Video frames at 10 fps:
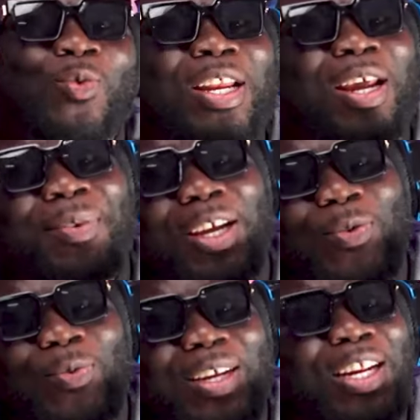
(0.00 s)
What them they
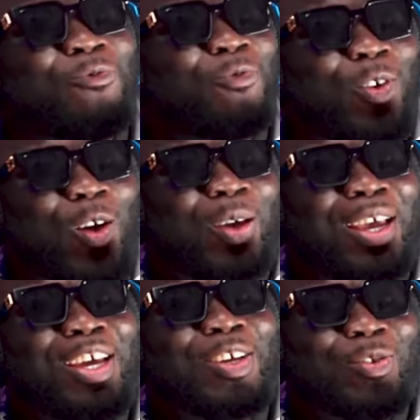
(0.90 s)
do? They flock
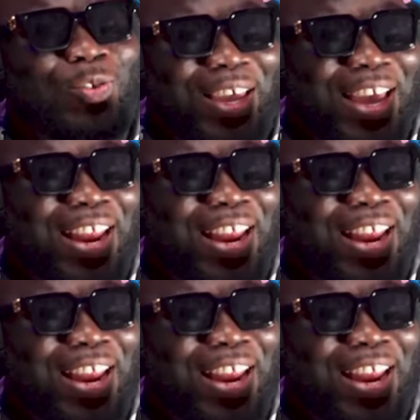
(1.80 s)
together.